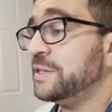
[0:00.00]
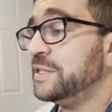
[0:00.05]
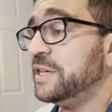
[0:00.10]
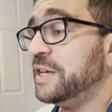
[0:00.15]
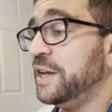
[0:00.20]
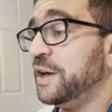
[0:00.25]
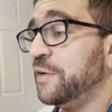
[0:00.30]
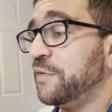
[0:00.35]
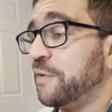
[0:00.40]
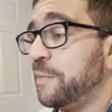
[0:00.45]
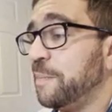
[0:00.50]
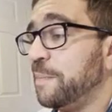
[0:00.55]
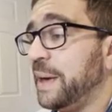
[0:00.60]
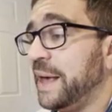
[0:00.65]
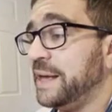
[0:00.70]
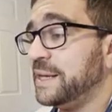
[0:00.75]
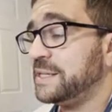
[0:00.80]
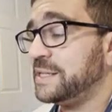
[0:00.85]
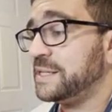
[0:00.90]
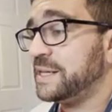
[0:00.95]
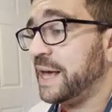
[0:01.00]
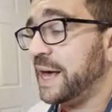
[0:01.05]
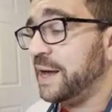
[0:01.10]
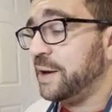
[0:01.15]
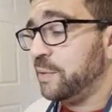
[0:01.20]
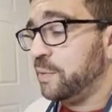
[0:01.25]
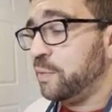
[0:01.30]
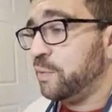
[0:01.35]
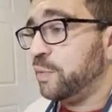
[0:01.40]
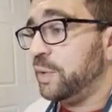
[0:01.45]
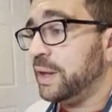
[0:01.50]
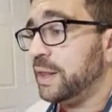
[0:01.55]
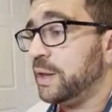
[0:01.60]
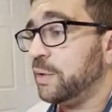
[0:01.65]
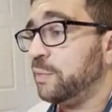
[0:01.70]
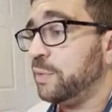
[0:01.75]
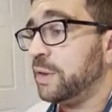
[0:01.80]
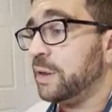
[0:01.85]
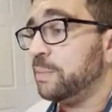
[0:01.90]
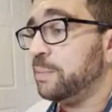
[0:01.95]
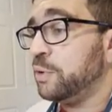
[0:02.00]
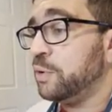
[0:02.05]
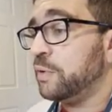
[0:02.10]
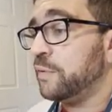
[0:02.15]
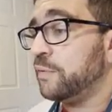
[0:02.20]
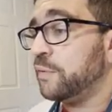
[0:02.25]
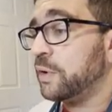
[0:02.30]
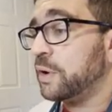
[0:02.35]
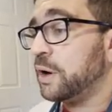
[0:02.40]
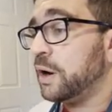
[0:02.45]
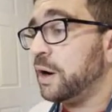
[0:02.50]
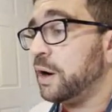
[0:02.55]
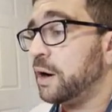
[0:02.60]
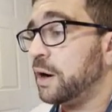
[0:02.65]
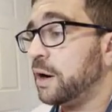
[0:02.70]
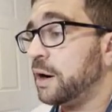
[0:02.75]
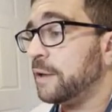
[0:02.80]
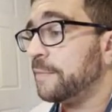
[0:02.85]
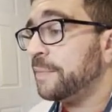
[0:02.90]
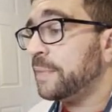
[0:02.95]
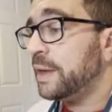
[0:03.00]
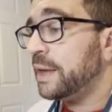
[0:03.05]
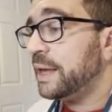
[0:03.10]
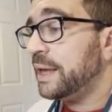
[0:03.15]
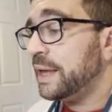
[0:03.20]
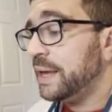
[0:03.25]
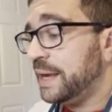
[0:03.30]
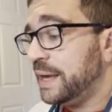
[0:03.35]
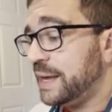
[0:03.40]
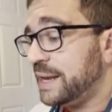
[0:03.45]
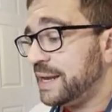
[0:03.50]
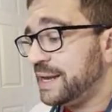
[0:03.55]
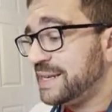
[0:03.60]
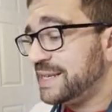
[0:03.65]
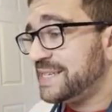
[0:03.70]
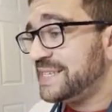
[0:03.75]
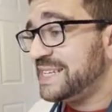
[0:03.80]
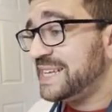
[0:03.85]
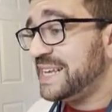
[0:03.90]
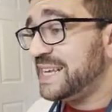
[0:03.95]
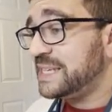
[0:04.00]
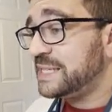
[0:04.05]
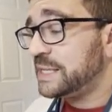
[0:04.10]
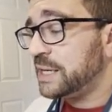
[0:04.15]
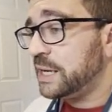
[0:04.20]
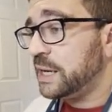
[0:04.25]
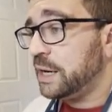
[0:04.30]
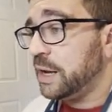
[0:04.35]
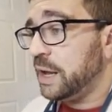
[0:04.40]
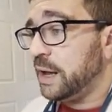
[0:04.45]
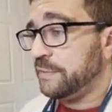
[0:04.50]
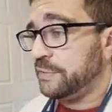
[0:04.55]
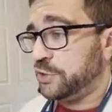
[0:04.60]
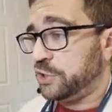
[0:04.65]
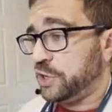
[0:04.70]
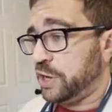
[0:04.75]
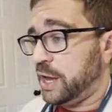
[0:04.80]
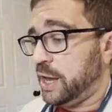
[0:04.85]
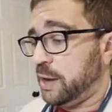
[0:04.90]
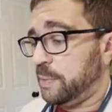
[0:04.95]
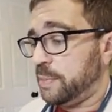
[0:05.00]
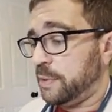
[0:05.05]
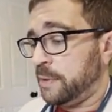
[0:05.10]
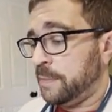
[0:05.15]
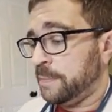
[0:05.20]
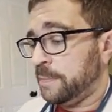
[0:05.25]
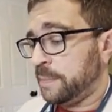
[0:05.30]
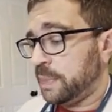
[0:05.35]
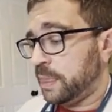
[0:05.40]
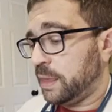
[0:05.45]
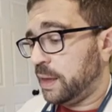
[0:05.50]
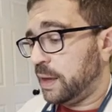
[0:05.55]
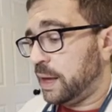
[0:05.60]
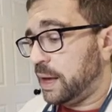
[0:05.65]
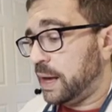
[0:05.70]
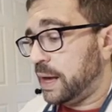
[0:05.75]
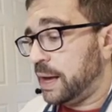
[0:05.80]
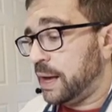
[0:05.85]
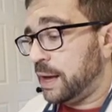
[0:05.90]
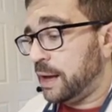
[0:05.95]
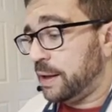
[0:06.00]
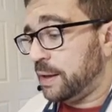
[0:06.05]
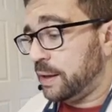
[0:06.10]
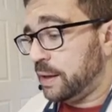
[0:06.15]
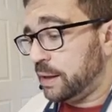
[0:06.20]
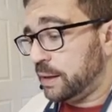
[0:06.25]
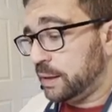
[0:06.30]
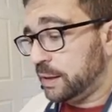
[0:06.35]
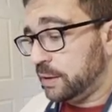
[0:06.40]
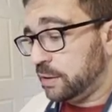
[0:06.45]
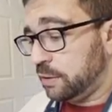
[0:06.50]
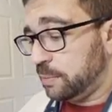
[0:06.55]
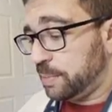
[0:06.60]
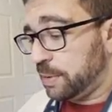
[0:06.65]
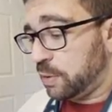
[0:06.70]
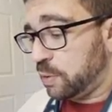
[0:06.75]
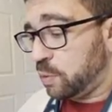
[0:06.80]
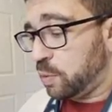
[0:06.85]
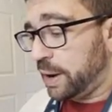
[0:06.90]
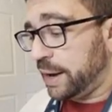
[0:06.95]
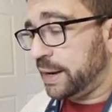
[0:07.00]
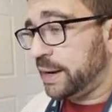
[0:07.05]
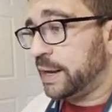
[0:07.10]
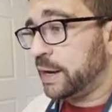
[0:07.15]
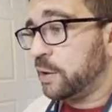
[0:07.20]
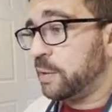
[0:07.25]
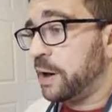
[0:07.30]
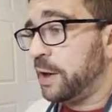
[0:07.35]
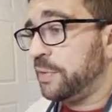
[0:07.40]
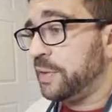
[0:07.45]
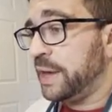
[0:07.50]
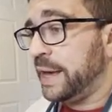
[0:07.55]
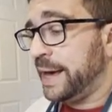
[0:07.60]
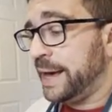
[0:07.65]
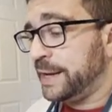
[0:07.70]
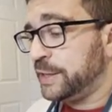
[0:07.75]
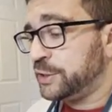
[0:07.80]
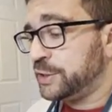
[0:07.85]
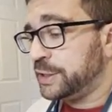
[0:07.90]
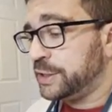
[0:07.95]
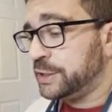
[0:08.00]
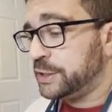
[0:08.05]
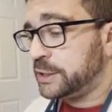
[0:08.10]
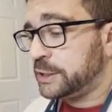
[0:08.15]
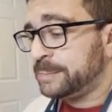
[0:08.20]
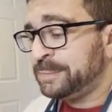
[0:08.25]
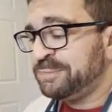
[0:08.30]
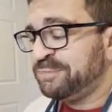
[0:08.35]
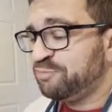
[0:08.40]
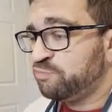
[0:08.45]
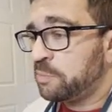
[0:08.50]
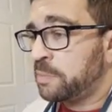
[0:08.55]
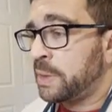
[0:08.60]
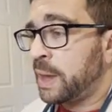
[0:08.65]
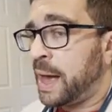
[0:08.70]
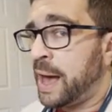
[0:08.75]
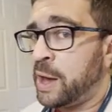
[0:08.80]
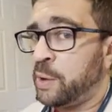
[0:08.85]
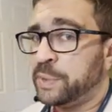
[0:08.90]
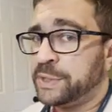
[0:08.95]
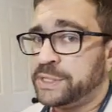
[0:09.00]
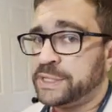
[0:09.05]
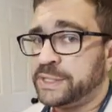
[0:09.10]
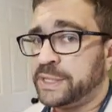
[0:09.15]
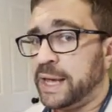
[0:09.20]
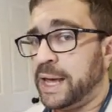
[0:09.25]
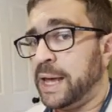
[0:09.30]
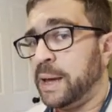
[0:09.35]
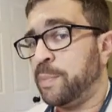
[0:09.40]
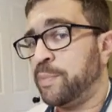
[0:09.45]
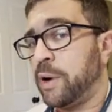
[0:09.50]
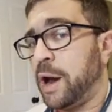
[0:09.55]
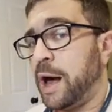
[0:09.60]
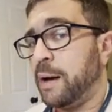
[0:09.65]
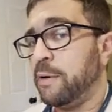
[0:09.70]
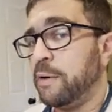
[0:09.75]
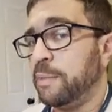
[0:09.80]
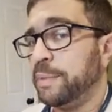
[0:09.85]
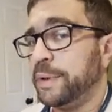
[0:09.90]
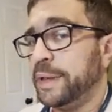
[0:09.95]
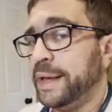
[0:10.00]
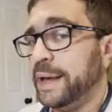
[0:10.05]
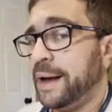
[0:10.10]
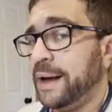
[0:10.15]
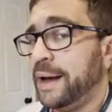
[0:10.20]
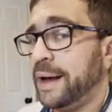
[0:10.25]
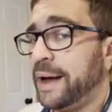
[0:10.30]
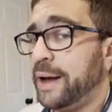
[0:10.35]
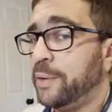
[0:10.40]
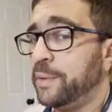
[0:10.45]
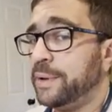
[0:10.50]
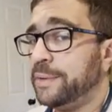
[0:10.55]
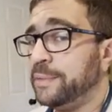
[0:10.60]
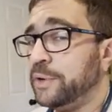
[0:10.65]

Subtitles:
here from base set. Really beautiful card. In decent enough shape. A little bit of whitening around the edges. I would say probably I would